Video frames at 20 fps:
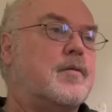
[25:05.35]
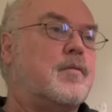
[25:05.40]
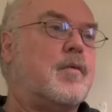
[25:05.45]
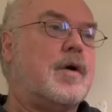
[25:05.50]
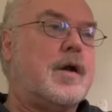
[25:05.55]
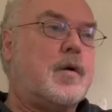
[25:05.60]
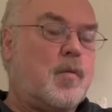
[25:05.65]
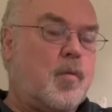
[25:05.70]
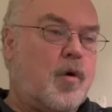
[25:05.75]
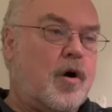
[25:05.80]

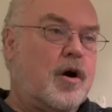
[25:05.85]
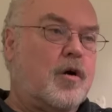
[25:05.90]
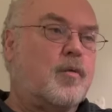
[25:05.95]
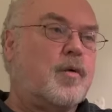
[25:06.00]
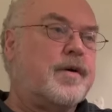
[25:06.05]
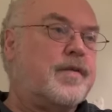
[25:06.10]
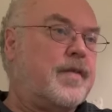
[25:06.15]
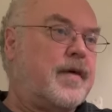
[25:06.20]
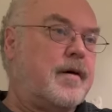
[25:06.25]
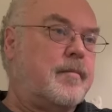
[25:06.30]
we work
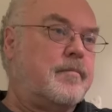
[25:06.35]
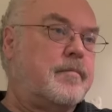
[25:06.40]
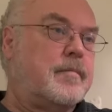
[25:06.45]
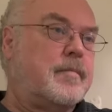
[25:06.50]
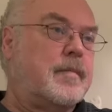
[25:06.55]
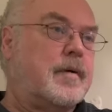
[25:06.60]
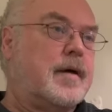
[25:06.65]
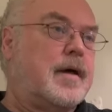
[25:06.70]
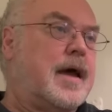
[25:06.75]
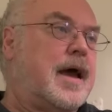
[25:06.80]
with them.
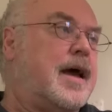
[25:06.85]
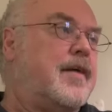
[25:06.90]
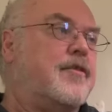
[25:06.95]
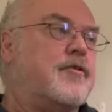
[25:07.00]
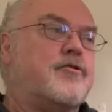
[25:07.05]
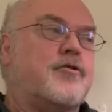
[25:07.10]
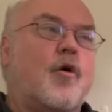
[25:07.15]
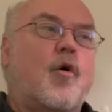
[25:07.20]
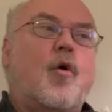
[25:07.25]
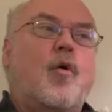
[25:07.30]
And
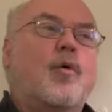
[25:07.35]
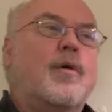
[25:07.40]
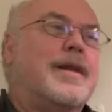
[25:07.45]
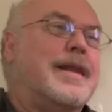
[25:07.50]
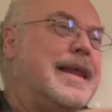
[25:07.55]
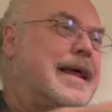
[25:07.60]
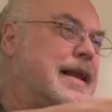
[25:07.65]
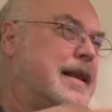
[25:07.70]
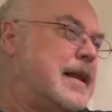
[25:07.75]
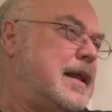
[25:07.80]
there's a whole
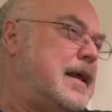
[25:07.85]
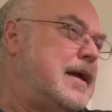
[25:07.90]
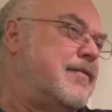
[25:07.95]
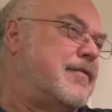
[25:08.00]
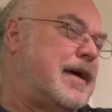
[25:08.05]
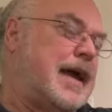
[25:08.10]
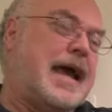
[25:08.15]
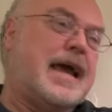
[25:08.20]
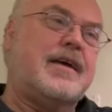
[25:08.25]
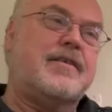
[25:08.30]
litany
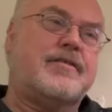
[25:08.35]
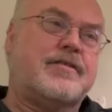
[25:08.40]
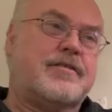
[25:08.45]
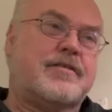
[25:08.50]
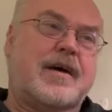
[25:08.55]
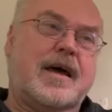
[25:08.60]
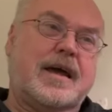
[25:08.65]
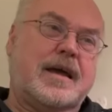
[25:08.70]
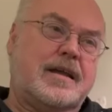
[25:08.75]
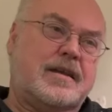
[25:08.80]
of
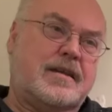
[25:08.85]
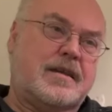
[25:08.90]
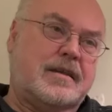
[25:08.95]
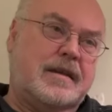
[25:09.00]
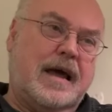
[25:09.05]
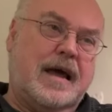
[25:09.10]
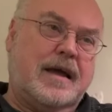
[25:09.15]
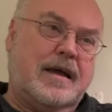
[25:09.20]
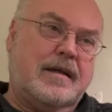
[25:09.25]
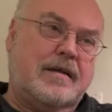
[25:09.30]
cases I can,
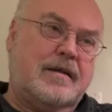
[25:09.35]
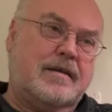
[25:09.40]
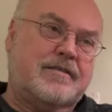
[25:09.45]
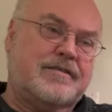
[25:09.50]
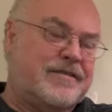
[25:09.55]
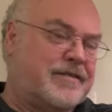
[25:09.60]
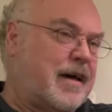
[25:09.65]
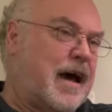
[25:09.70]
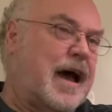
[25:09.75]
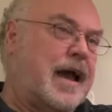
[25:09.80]
I can
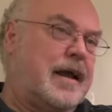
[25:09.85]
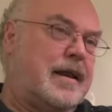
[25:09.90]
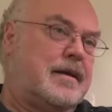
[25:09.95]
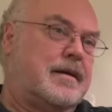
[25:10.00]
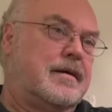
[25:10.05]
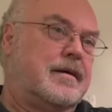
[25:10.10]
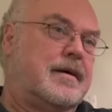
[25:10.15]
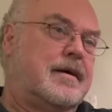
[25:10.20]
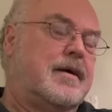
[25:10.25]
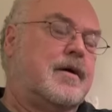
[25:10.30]

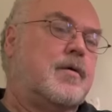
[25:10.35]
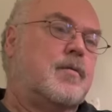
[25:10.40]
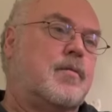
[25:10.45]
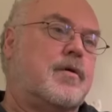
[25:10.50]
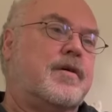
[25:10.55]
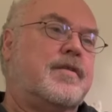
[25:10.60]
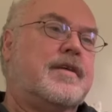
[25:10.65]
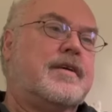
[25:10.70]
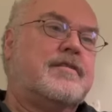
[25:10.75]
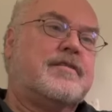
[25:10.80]
cite
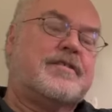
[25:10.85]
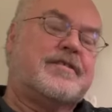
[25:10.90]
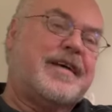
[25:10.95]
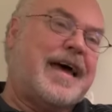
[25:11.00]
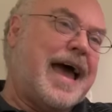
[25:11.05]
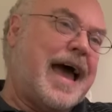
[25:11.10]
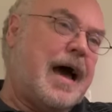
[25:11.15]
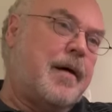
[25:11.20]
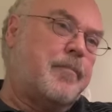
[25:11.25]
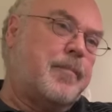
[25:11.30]
where this has
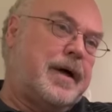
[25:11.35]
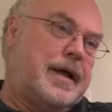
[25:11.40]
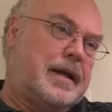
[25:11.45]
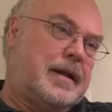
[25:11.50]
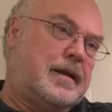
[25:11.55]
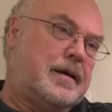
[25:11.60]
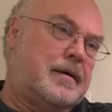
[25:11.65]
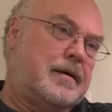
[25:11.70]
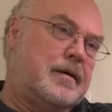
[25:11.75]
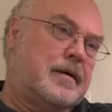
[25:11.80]

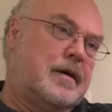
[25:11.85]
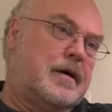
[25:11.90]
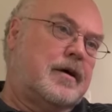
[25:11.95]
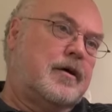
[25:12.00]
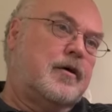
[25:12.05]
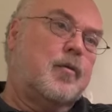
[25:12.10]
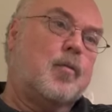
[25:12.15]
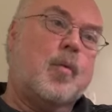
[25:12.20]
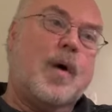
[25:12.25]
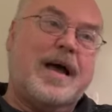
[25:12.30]
happened.
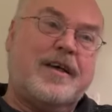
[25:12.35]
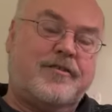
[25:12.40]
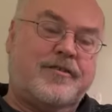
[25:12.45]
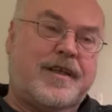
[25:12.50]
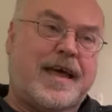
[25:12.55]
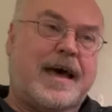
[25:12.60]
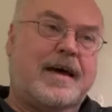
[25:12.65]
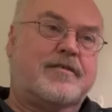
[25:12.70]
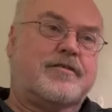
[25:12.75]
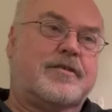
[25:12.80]
West
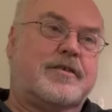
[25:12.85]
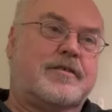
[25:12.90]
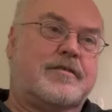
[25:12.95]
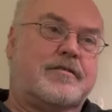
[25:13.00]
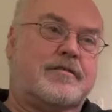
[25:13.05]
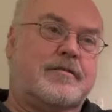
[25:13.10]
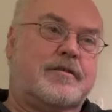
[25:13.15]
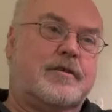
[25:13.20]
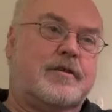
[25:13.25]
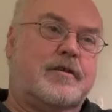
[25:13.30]

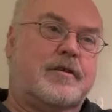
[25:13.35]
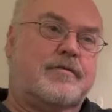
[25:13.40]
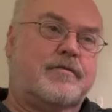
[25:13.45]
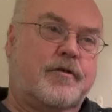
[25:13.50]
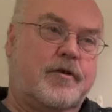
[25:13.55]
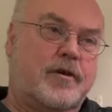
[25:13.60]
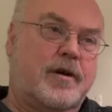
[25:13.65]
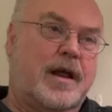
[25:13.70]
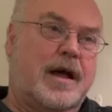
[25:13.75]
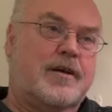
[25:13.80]
Texas, you know, the
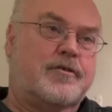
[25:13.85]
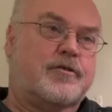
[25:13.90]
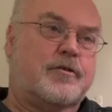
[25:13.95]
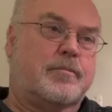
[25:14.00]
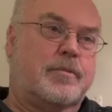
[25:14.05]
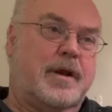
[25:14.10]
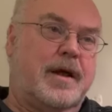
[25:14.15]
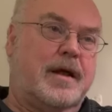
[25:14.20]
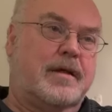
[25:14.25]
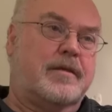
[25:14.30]
fertilizer
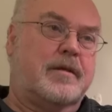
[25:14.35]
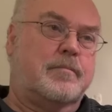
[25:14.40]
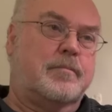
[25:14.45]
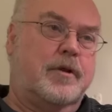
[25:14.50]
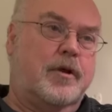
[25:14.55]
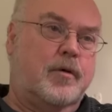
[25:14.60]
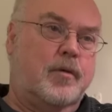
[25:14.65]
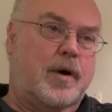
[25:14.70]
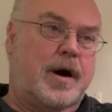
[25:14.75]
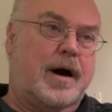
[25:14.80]
plant that
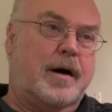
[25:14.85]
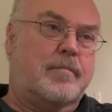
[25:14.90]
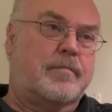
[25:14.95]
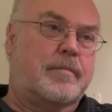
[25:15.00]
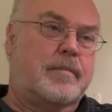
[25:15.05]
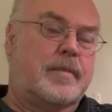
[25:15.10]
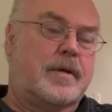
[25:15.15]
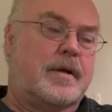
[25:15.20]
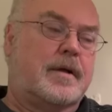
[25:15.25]
blew up.